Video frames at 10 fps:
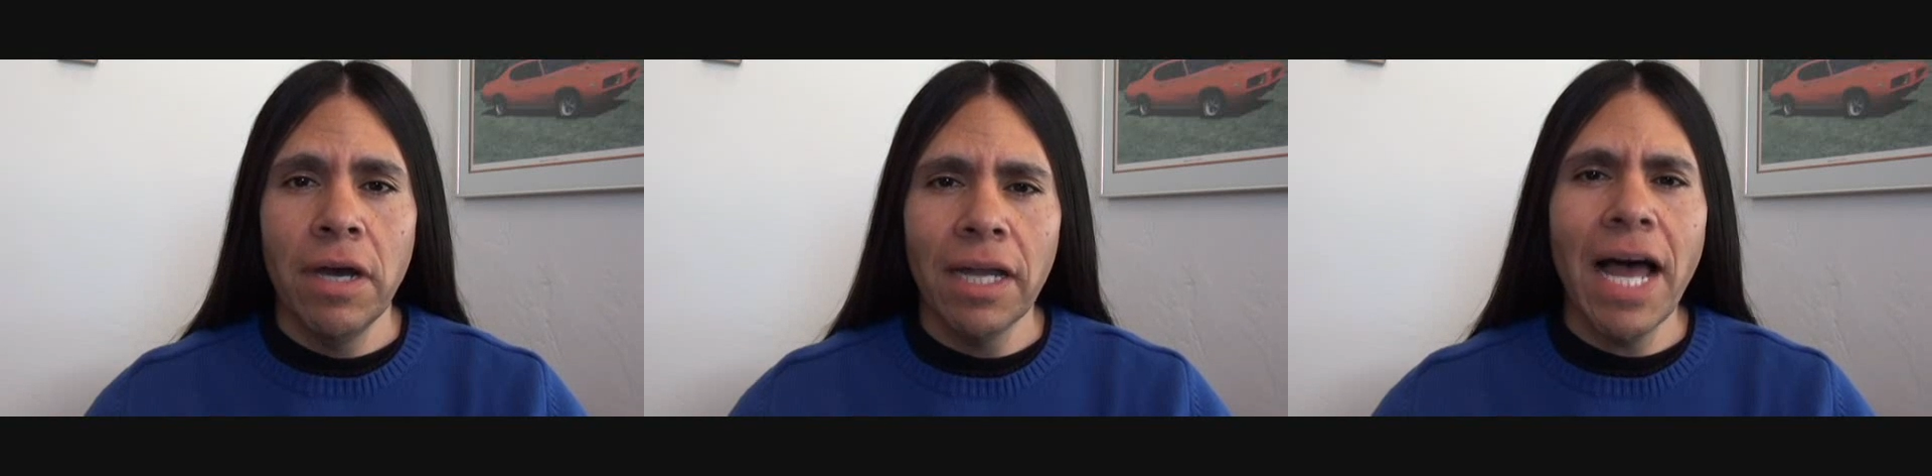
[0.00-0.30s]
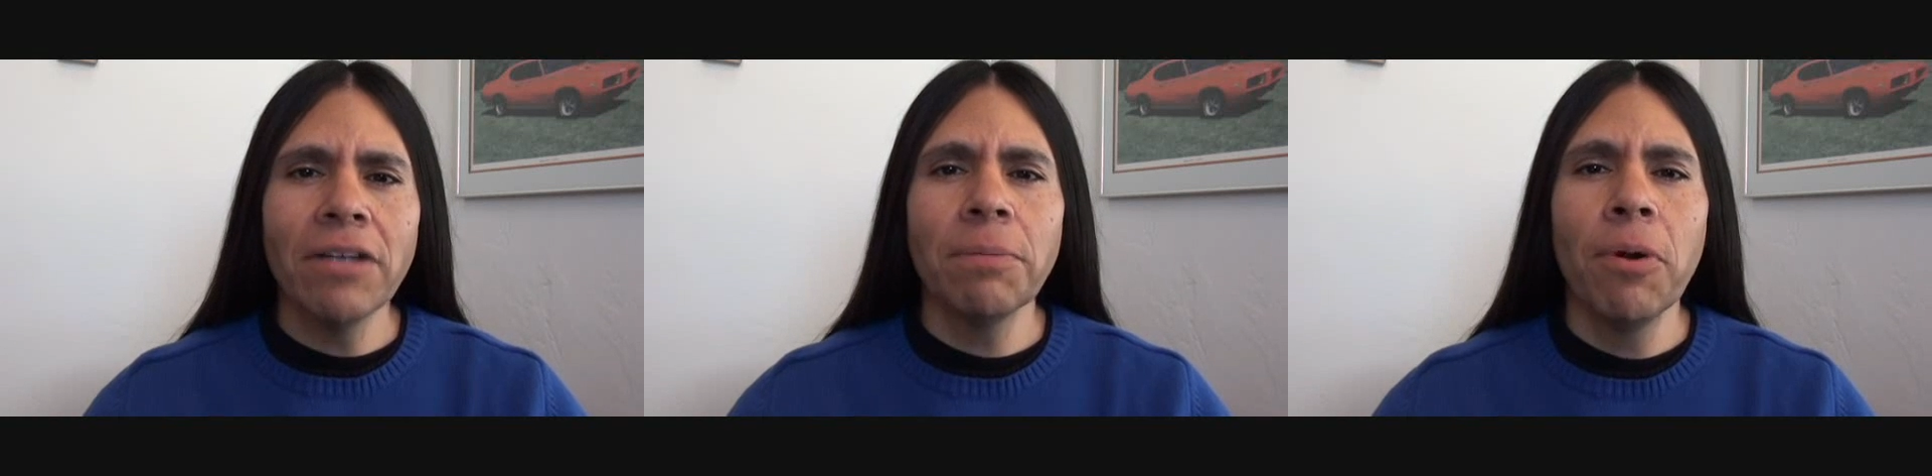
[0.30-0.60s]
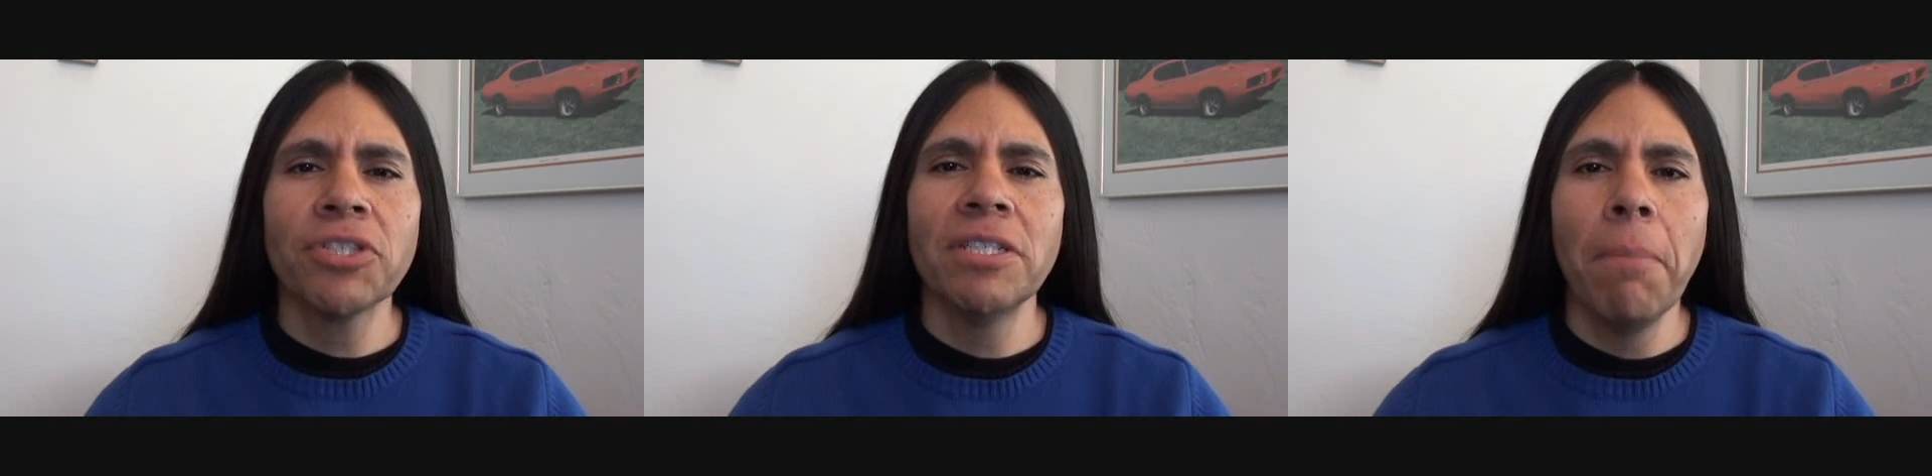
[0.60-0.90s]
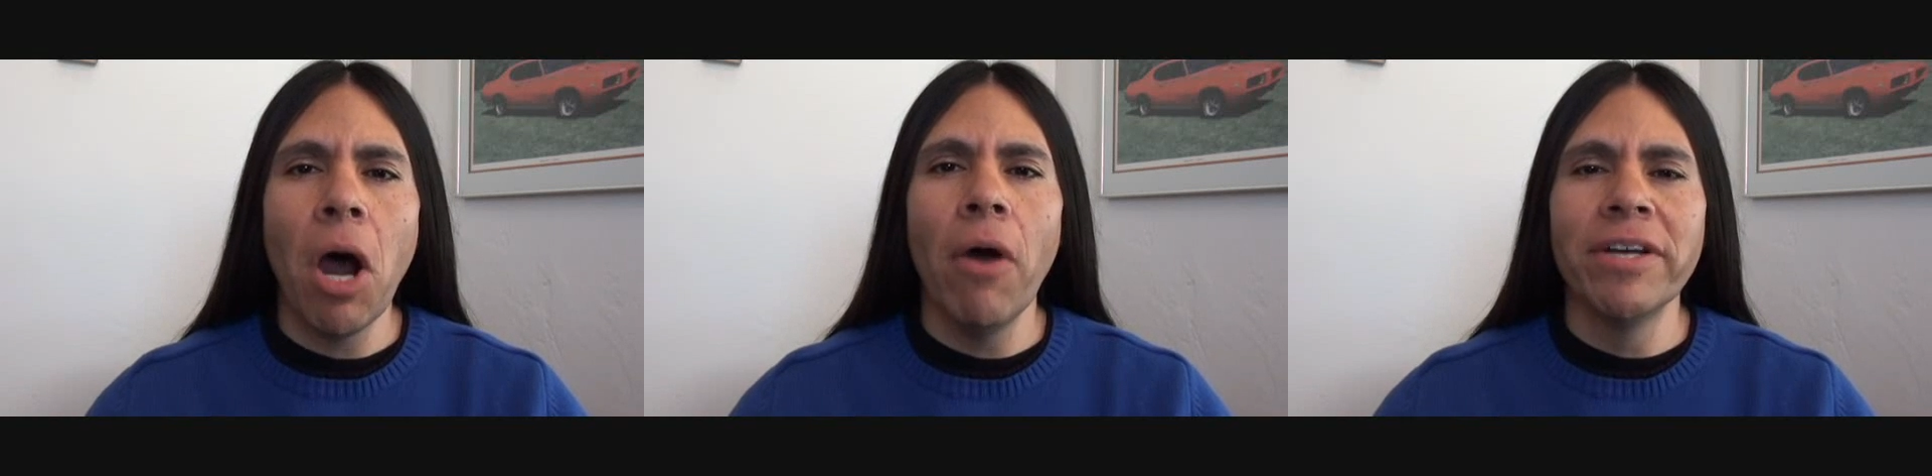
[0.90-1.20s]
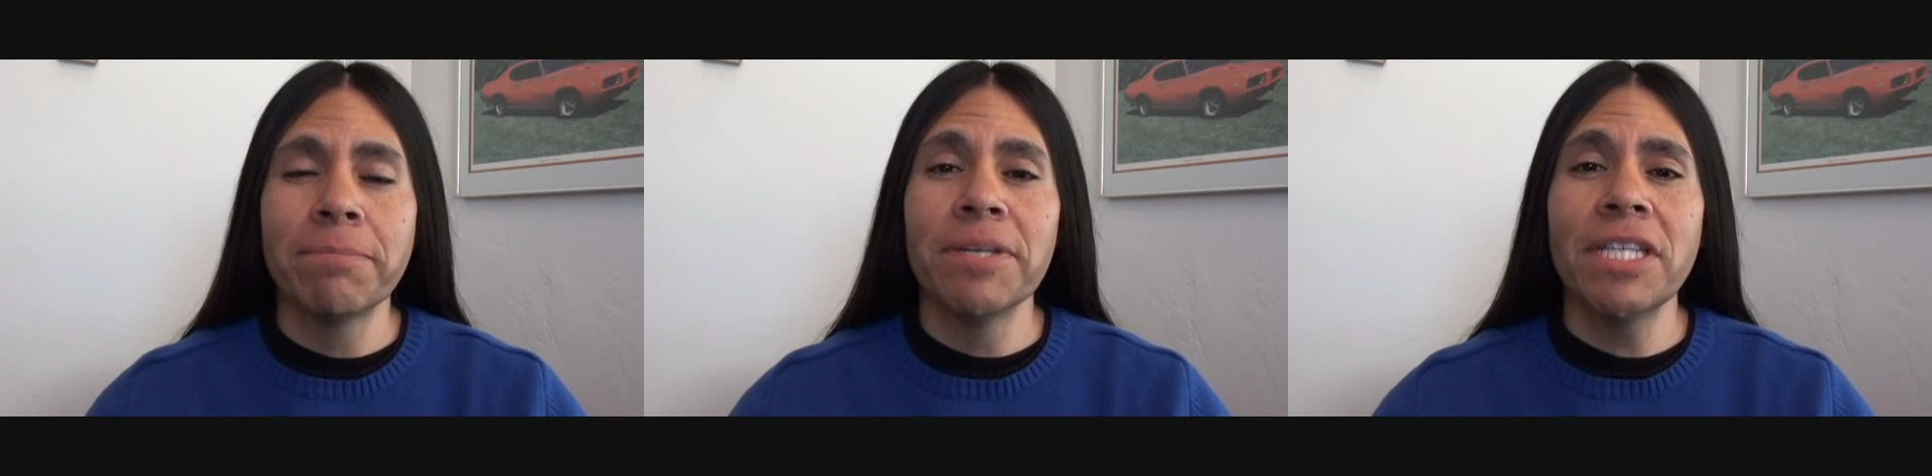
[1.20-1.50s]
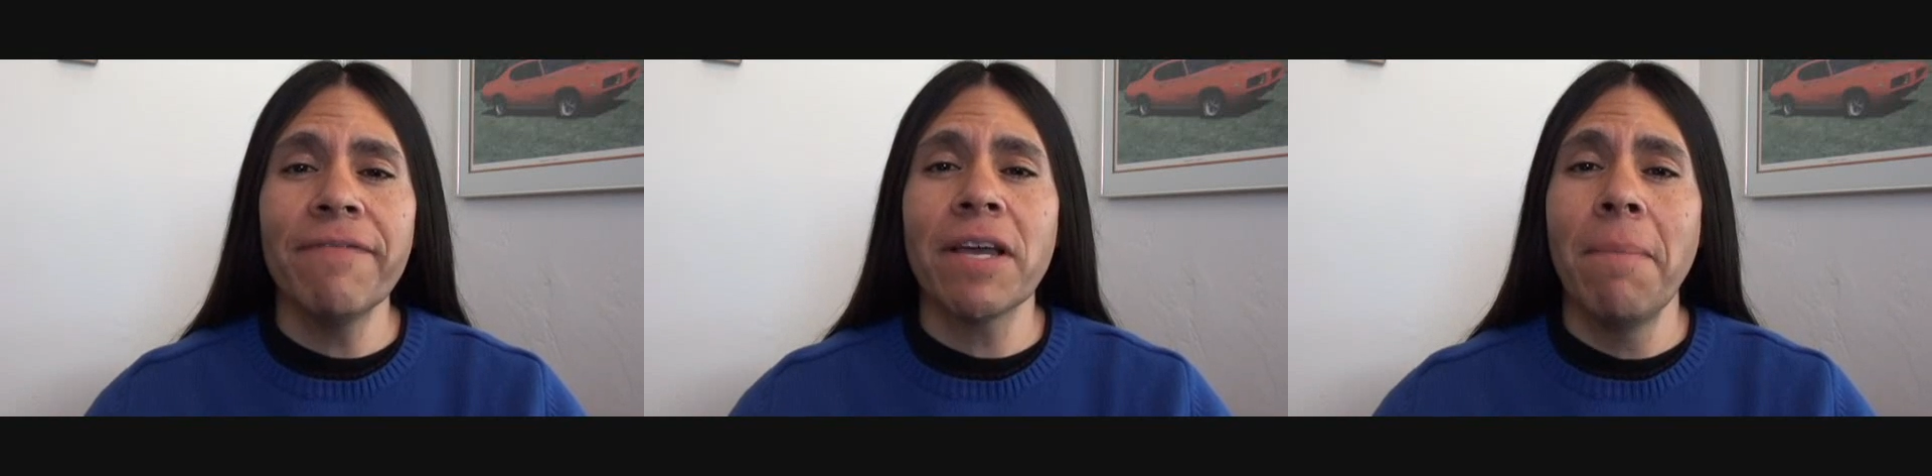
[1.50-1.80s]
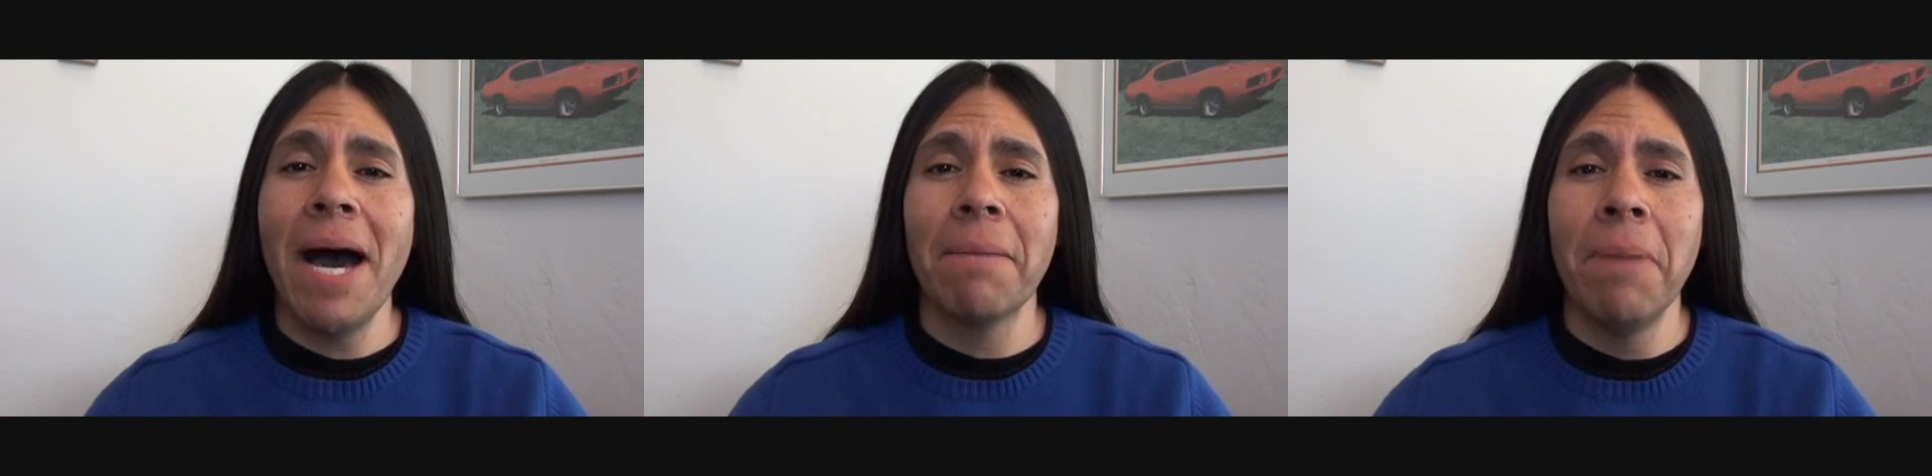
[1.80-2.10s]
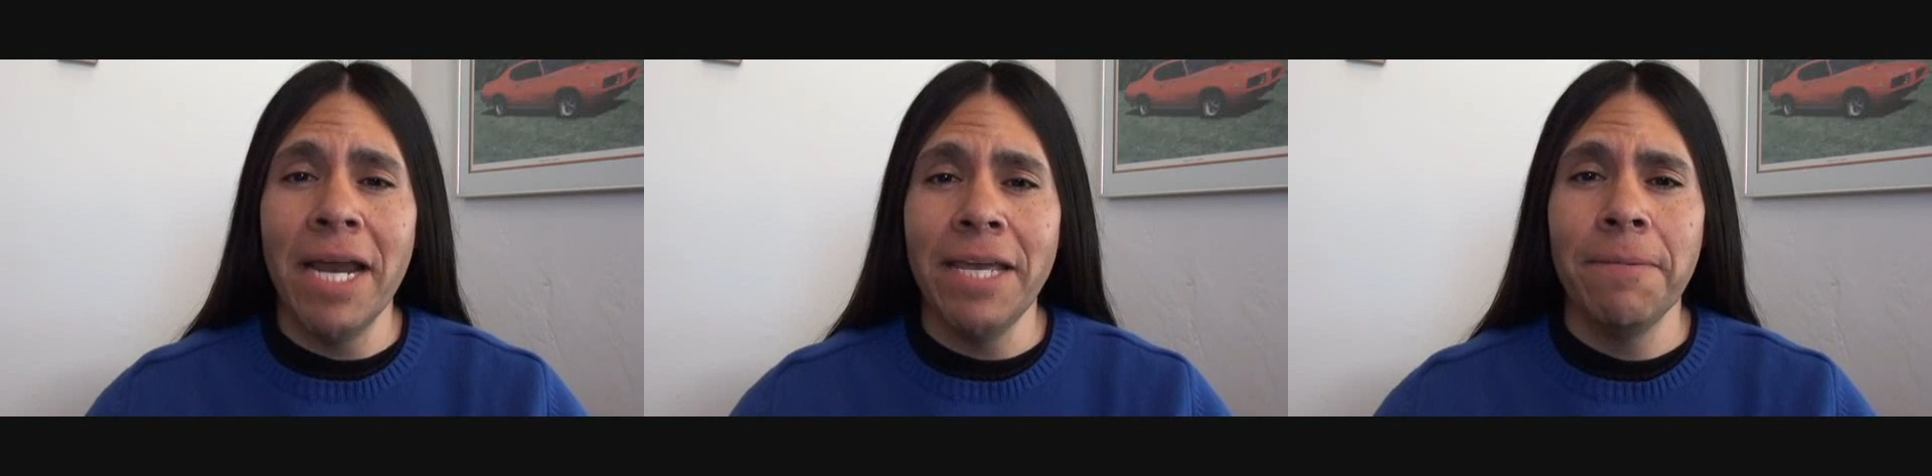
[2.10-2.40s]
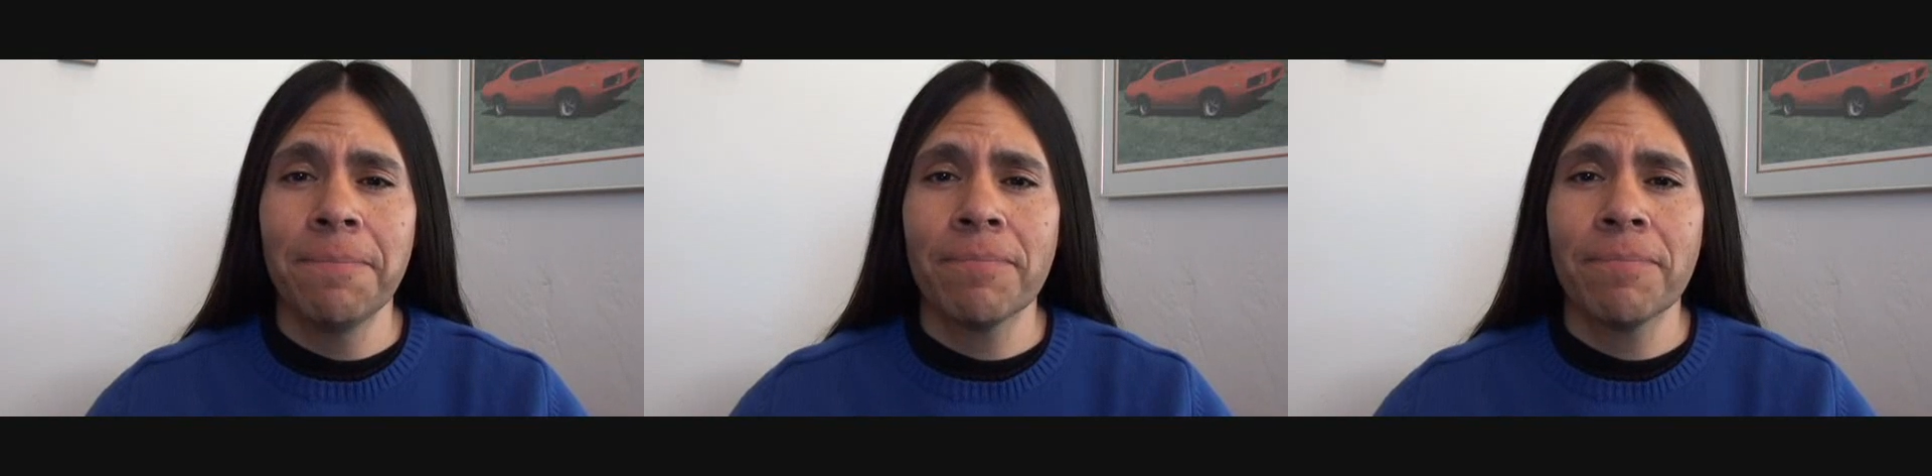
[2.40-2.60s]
allows a person to borrow a specific amount of money